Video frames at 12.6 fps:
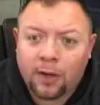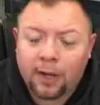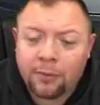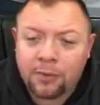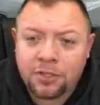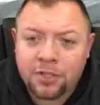
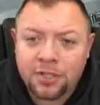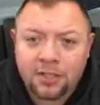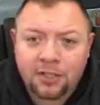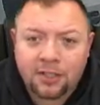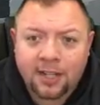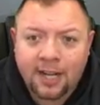I was
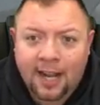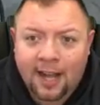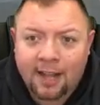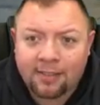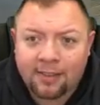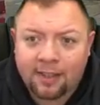just looking
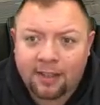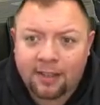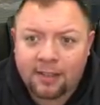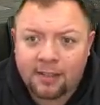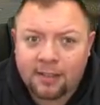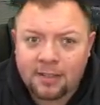at
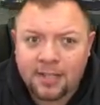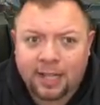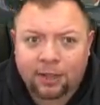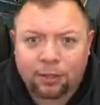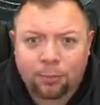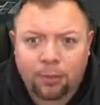that it's
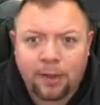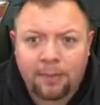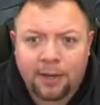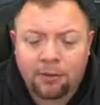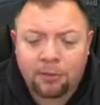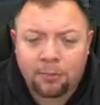like a
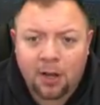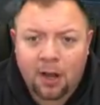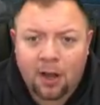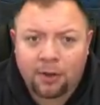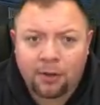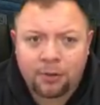3-bedroom
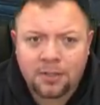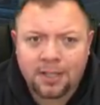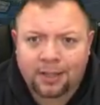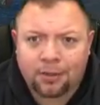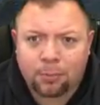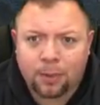condo. It's
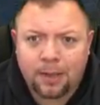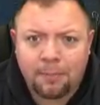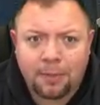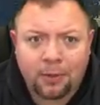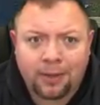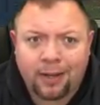like
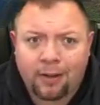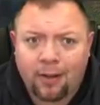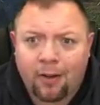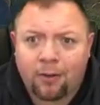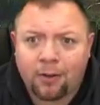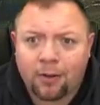$3 million.
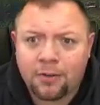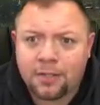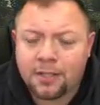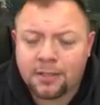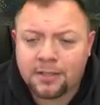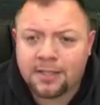
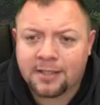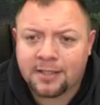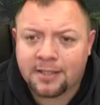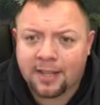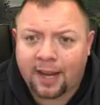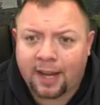It's
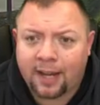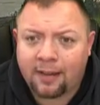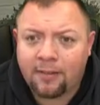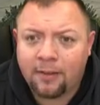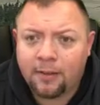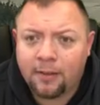
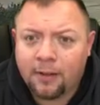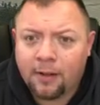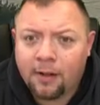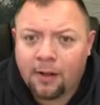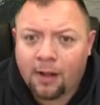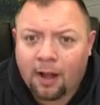insane.
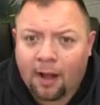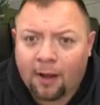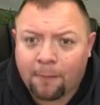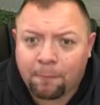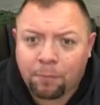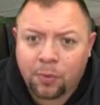
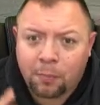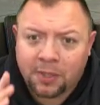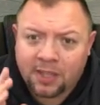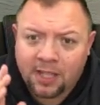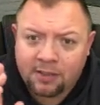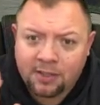
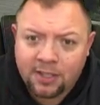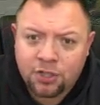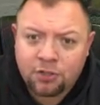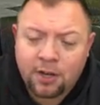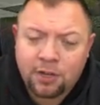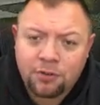But then this
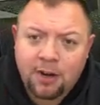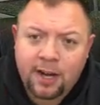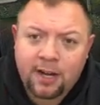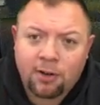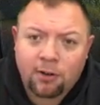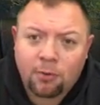stretch
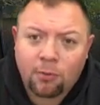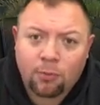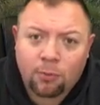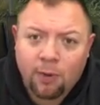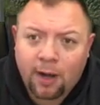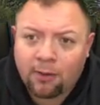right here,
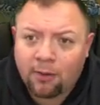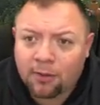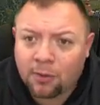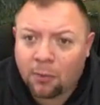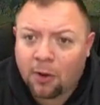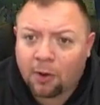right
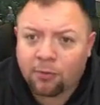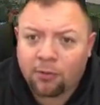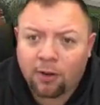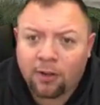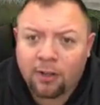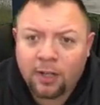along the
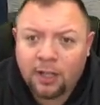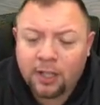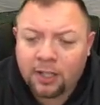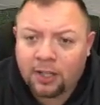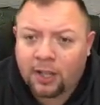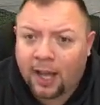waterfront,
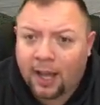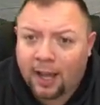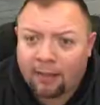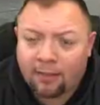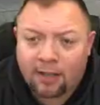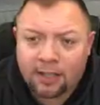you
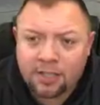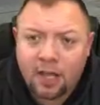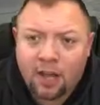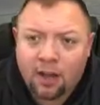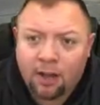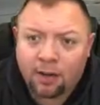got a
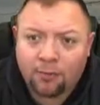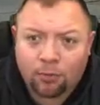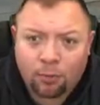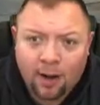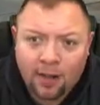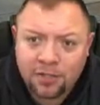ton
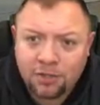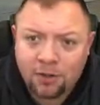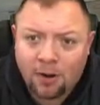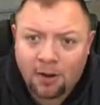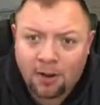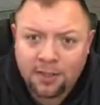of
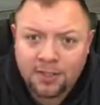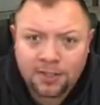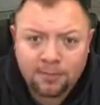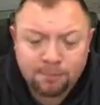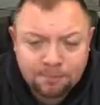restaurants,